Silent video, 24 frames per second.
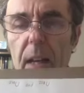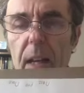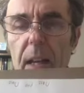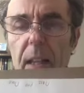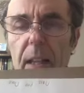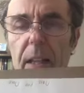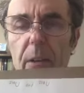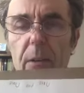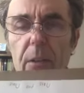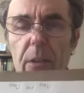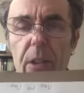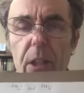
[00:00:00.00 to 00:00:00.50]

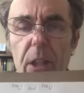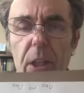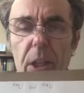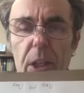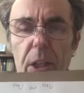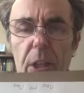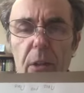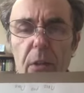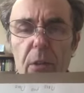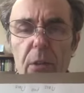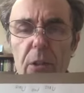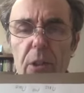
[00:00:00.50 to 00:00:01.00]
There was a
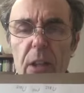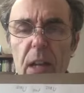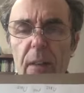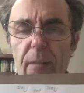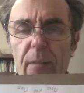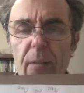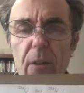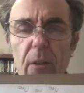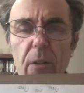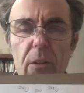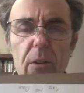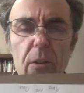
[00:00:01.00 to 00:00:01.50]
huge
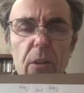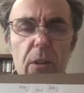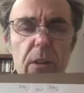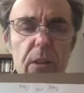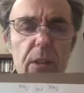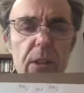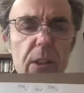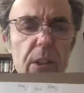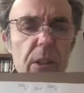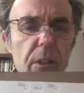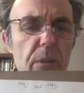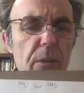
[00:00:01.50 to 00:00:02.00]
effort, took
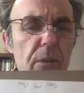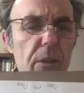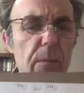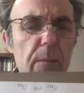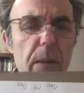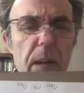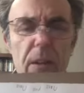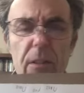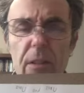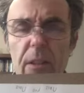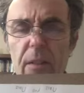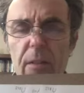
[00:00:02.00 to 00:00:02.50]
huge
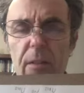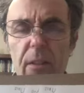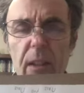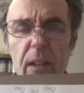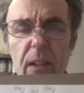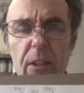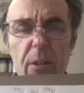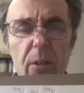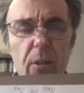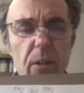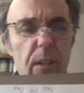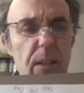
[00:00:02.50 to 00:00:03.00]
amounts of
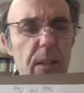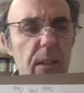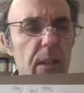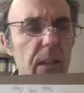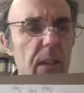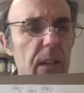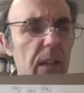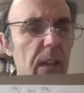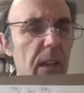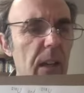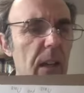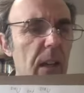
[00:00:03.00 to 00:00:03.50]

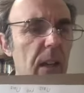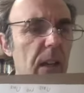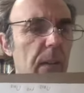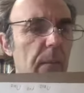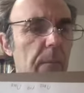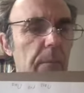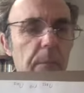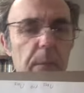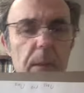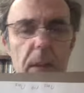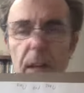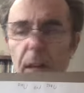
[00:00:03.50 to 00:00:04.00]
electricity,
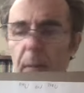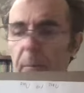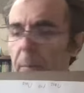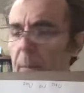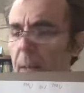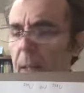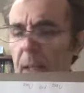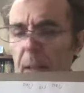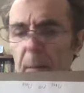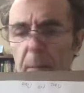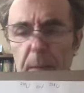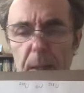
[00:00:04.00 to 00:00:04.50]

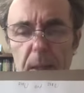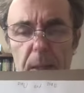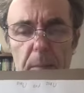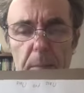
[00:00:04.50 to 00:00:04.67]
many